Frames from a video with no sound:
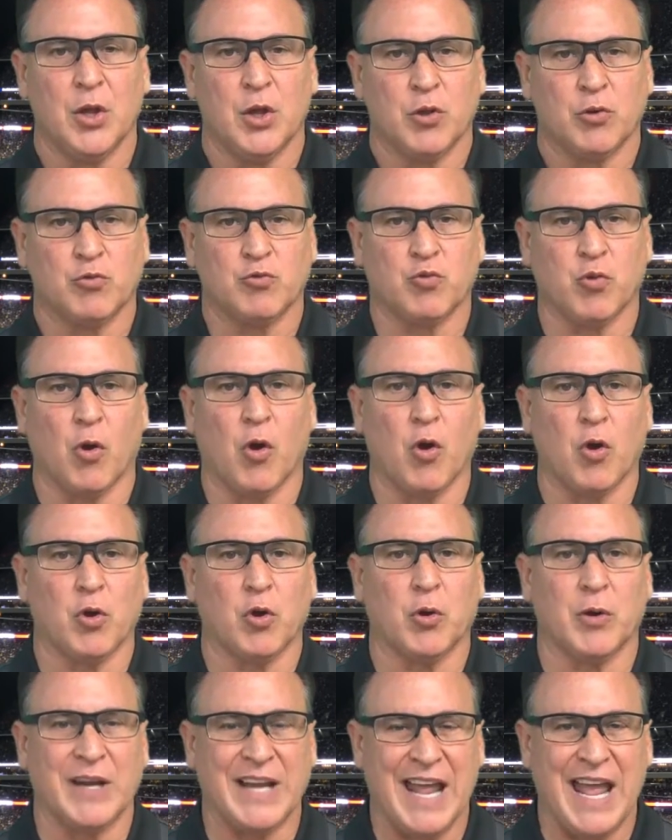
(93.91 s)

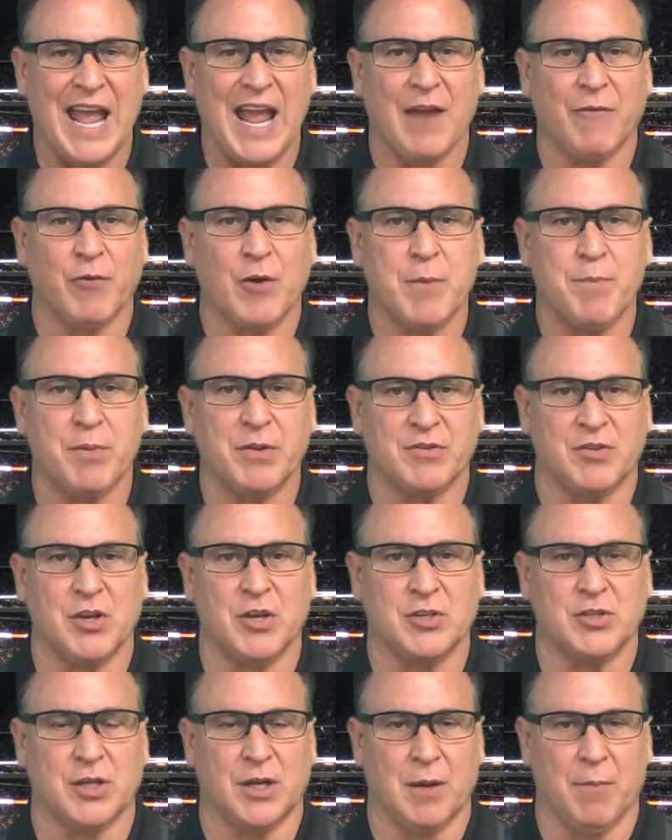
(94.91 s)
stronger at every
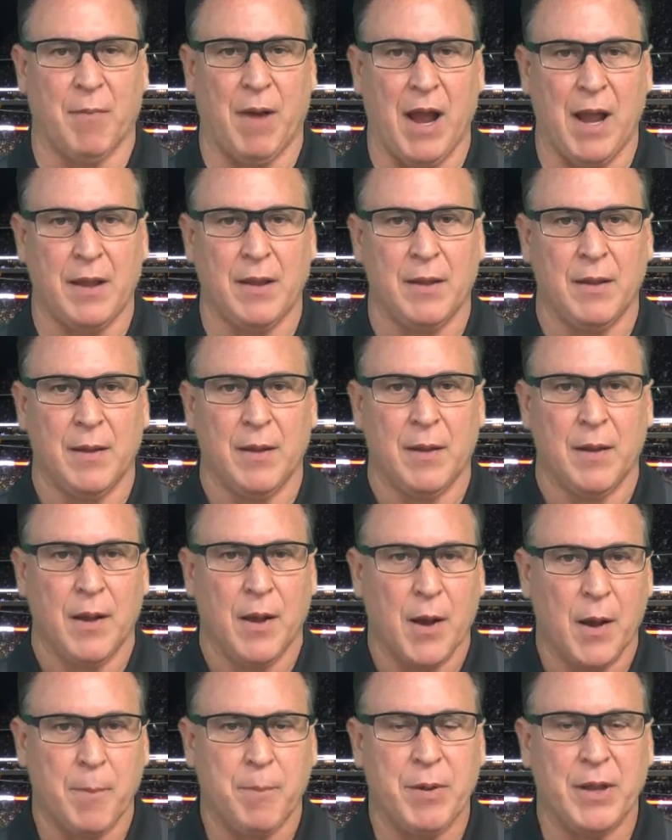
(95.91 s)
position, in my
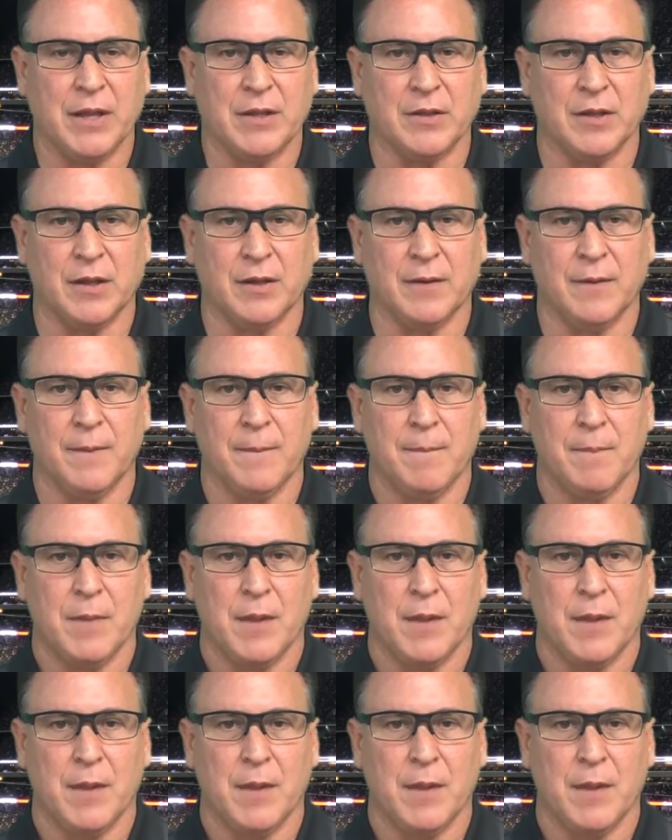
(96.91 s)
opinion,